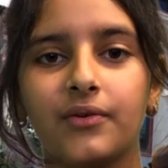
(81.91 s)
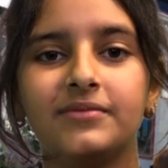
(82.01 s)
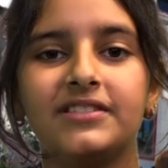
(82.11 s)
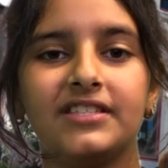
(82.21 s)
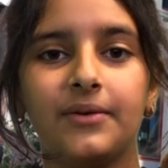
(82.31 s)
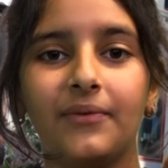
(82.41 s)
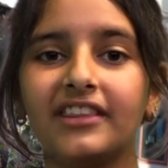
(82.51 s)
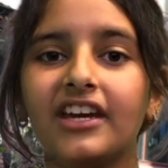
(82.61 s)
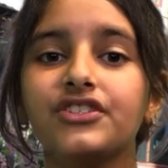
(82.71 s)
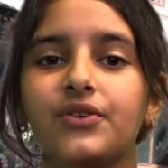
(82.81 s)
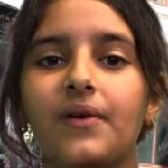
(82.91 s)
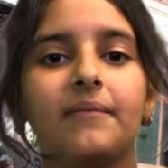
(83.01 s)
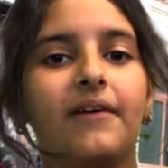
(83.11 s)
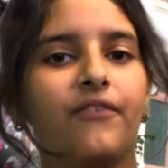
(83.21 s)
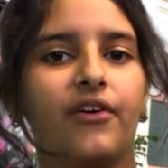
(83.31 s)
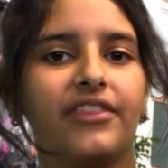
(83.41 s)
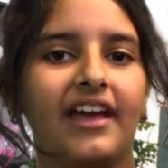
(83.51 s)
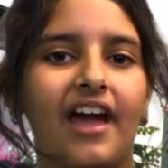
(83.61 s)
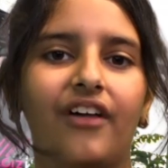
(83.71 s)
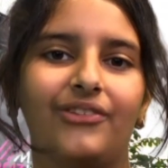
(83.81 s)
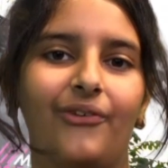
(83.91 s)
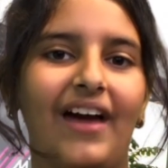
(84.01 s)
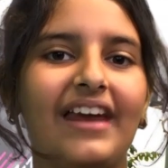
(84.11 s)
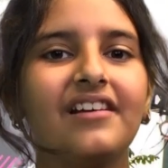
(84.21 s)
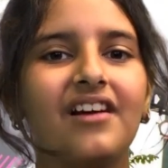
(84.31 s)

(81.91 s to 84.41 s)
rooms to see what they're doing before they get on the red